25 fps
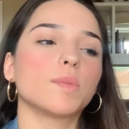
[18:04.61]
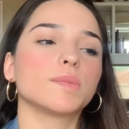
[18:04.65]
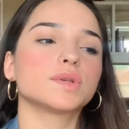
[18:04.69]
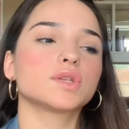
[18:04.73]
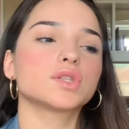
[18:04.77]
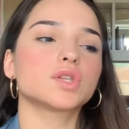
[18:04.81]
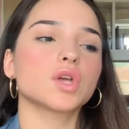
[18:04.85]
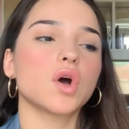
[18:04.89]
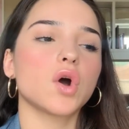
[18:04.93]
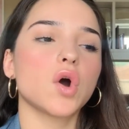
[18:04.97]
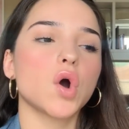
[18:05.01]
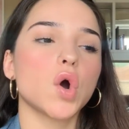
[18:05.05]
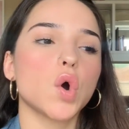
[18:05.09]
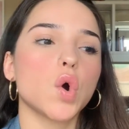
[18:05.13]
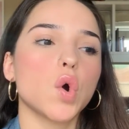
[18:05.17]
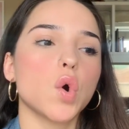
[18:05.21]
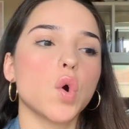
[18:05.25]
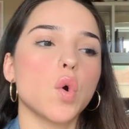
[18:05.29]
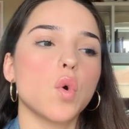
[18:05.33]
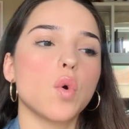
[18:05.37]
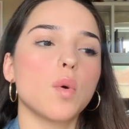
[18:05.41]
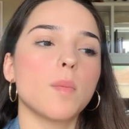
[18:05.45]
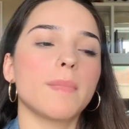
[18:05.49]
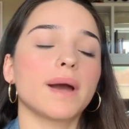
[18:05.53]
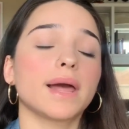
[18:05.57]

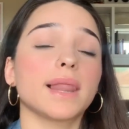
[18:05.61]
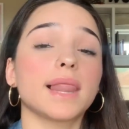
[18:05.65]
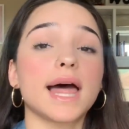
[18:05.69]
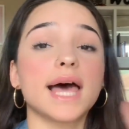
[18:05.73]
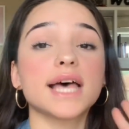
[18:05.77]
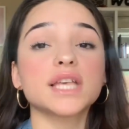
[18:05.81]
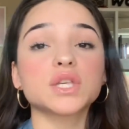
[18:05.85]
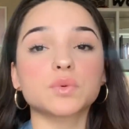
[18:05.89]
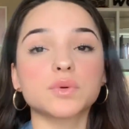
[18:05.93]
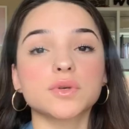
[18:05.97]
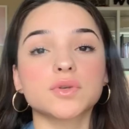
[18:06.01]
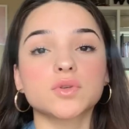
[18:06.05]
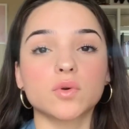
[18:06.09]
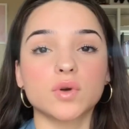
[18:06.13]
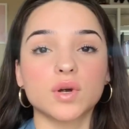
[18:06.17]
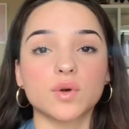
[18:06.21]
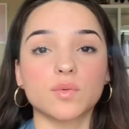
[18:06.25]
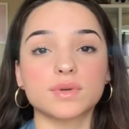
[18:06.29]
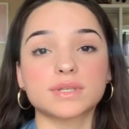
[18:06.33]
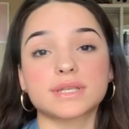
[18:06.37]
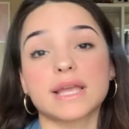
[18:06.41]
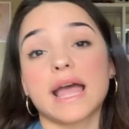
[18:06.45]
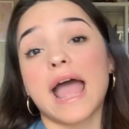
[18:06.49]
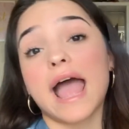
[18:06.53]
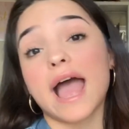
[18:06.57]
So my last resort
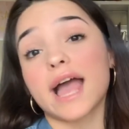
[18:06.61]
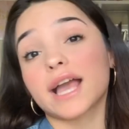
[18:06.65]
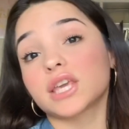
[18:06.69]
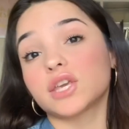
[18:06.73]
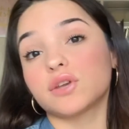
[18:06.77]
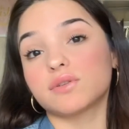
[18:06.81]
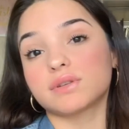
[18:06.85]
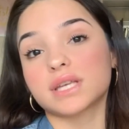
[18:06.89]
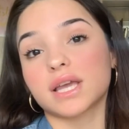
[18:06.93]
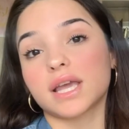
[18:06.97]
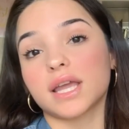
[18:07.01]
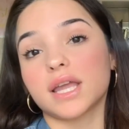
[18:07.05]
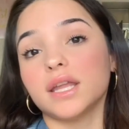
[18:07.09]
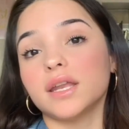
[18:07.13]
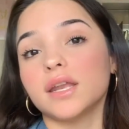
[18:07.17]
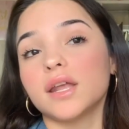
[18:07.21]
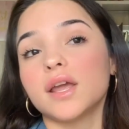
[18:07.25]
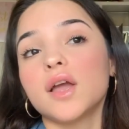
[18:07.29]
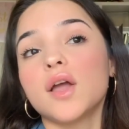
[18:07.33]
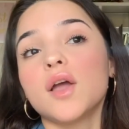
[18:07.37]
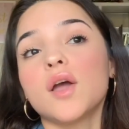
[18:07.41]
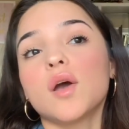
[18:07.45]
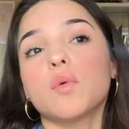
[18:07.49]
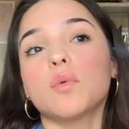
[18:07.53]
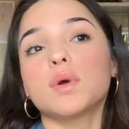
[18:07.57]
was Accutane,
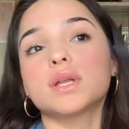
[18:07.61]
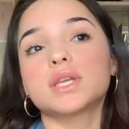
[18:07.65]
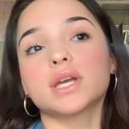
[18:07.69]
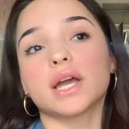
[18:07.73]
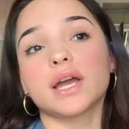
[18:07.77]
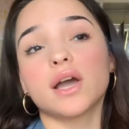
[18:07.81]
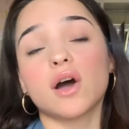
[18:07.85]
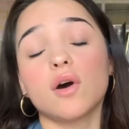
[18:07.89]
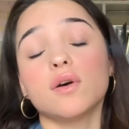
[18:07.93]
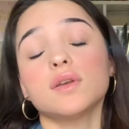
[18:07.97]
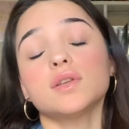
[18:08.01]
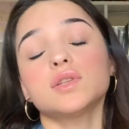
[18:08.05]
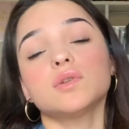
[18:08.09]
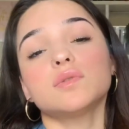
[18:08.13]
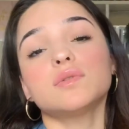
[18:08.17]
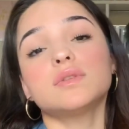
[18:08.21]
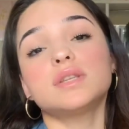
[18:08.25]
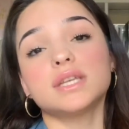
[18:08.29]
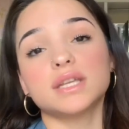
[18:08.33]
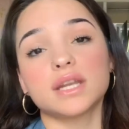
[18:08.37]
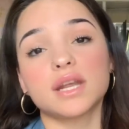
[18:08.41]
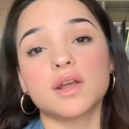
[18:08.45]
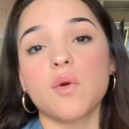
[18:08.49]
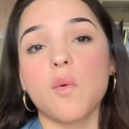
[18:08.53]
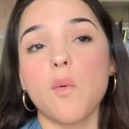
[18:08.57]
which I also
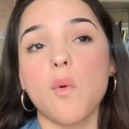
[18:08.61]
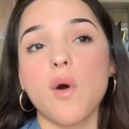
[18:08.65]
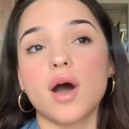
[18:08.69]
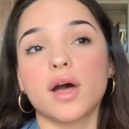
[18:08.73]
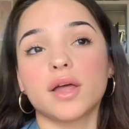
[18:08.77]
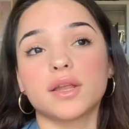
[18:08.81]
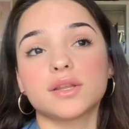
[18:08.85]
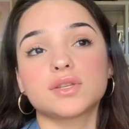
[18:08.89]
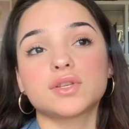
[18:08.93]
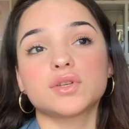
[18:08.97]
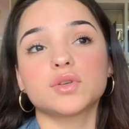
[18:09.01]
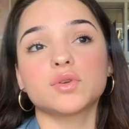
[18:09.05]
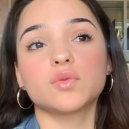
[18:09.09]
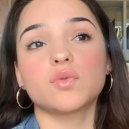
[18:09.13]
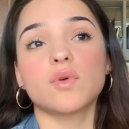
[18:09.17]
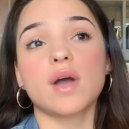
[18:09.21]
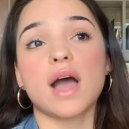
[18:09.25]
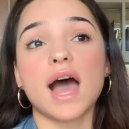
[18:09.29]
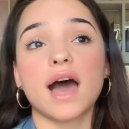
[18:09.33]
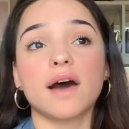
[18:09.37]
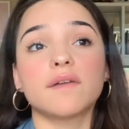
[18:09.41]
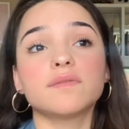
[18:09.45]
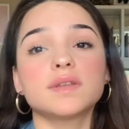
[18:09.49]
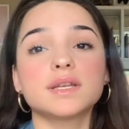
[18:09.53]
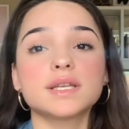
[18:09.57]
didn't want to
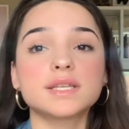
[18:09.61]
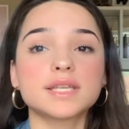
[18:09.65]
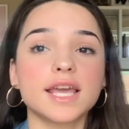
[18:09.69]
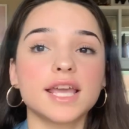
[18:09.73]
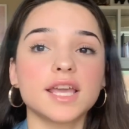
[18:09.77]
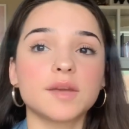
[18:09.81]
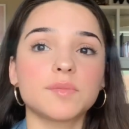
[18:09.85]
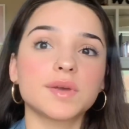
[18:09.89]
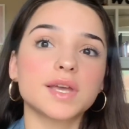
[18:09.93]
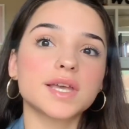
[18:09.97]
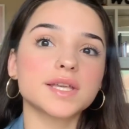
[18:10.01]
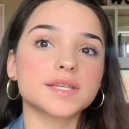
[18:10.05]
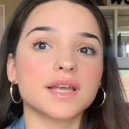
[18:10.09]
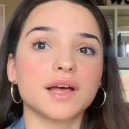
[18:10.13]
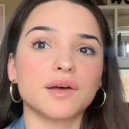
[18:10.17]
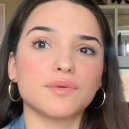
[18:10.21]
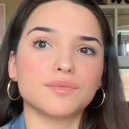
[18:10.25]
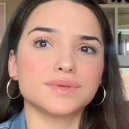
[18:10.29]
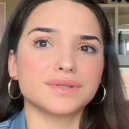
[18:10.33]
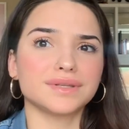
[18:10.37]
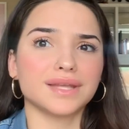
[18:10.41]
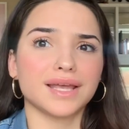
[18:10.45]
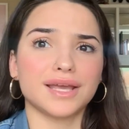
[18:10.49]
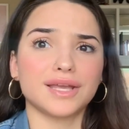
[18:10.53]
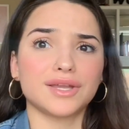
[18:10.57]
have to take because I
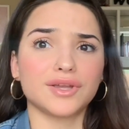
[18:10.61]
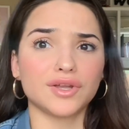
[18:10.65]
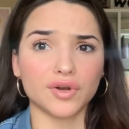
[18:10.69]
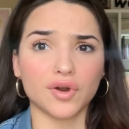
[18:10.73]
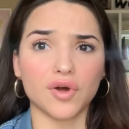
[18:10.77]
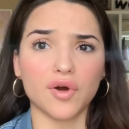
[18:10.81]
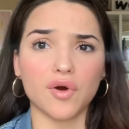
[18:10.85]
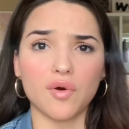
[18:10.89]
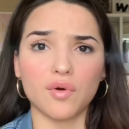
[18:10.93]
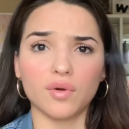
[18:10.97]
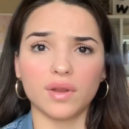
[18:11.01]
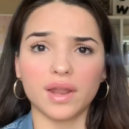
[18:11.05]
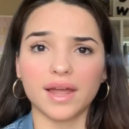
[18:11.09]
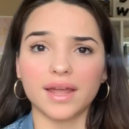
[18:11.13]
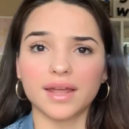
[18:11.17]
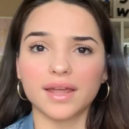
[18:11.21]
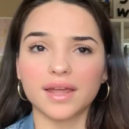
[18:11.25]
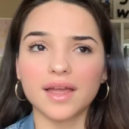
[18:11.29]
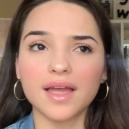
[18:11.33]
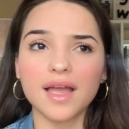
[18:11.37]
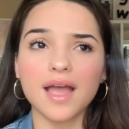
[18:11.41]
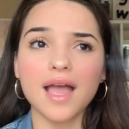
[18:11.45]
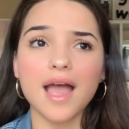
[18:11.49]
was like, you know, like,